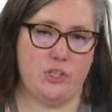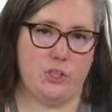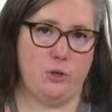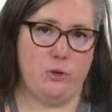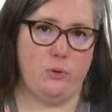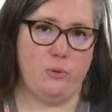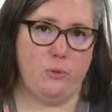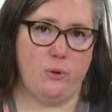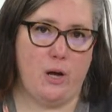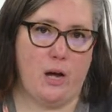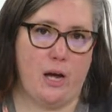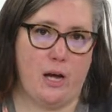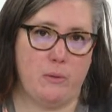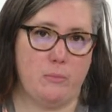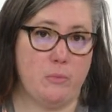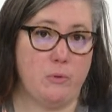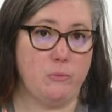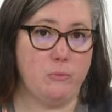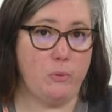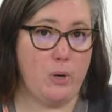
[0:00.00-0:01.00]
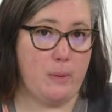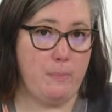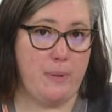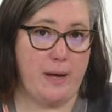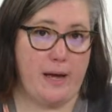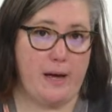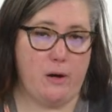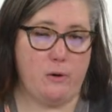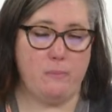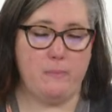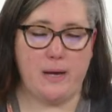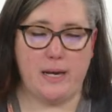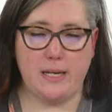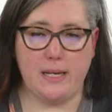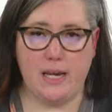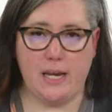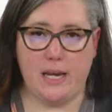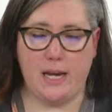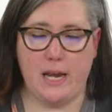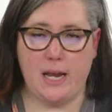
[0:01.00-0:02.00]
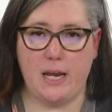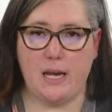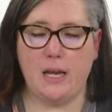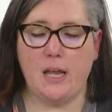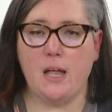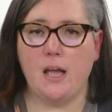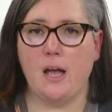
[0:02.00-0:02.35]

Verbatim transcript: to um, rip out my knitting